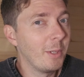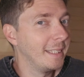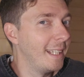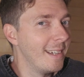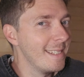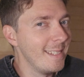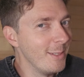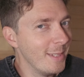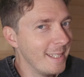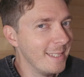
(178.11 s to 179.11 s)
because I like to
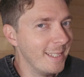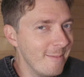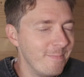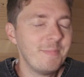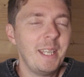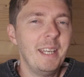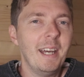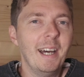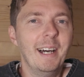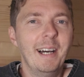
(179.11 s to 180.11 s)
do that, don't
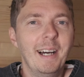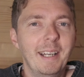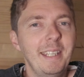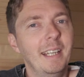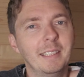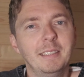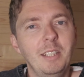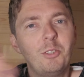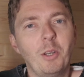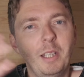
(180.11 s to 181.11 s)
I? Yeah,
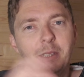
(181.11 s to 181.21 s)
enjoy.